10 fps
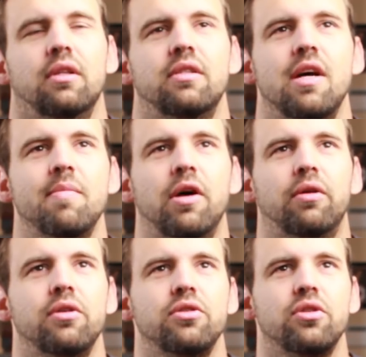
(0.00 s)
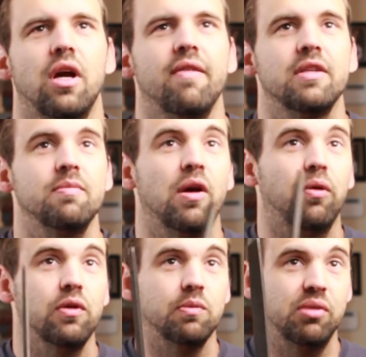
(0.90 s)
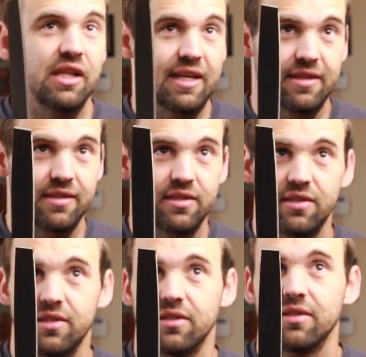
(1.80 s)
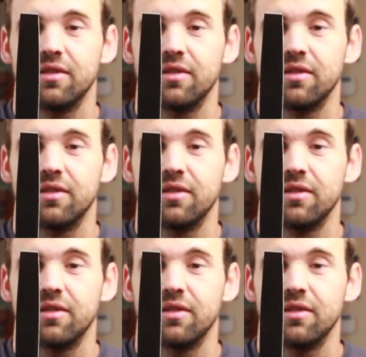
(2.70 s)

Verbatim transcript: It's not Melrose Drive, it's Melrose Place.